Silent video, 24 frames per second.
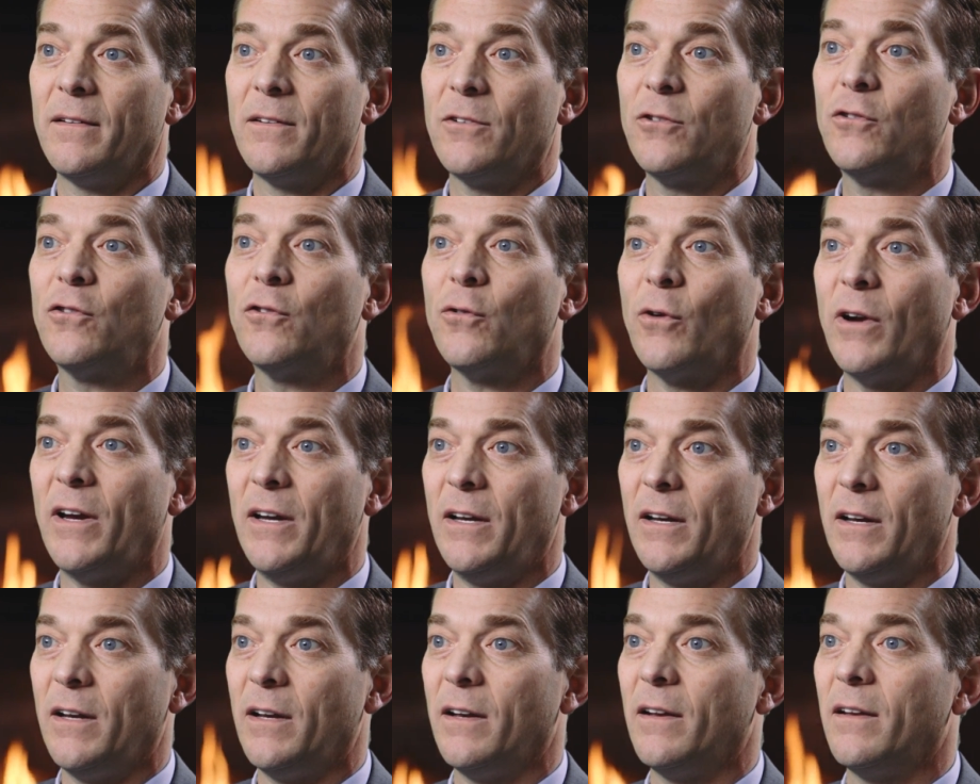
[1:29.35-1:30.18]

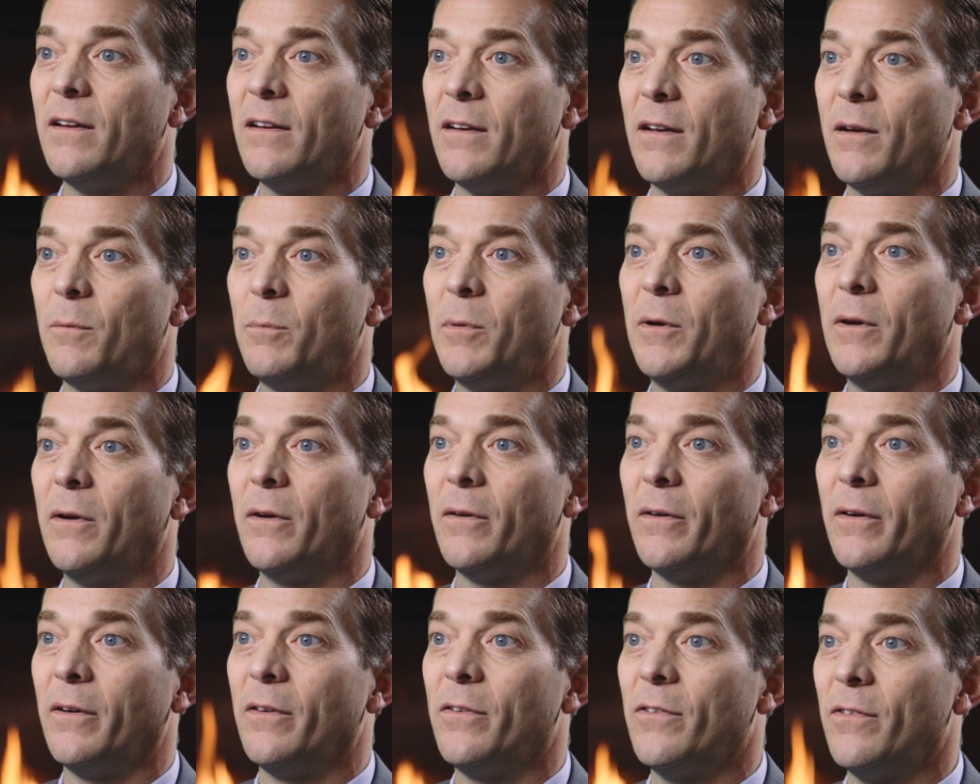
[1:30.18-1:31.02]
straightened
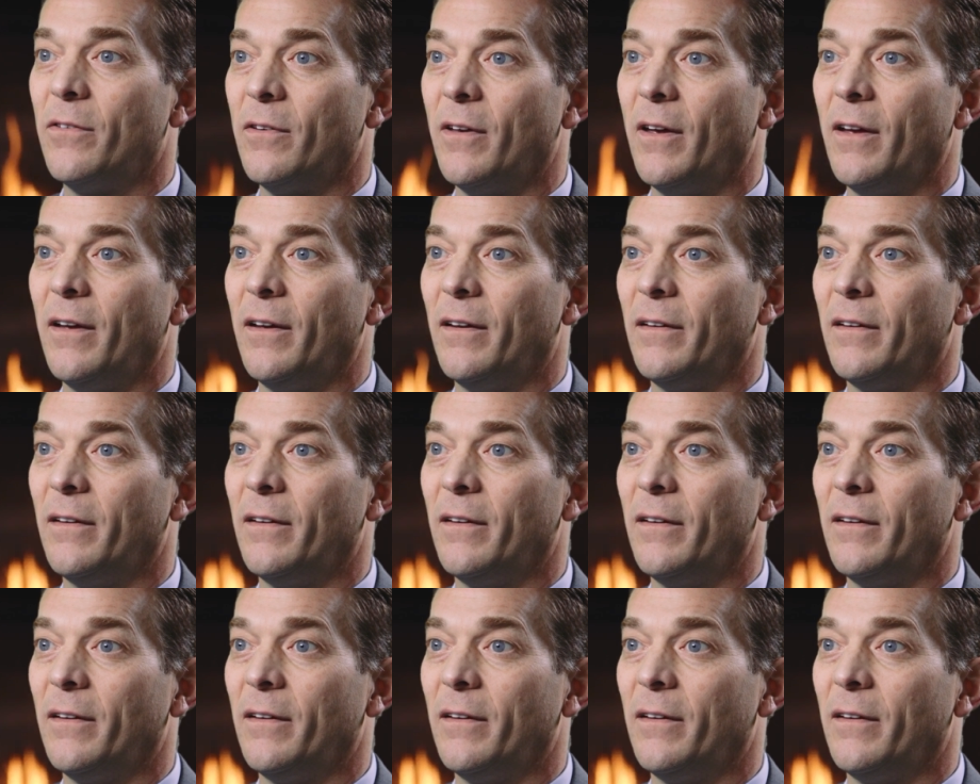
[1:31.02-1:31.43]
appearance.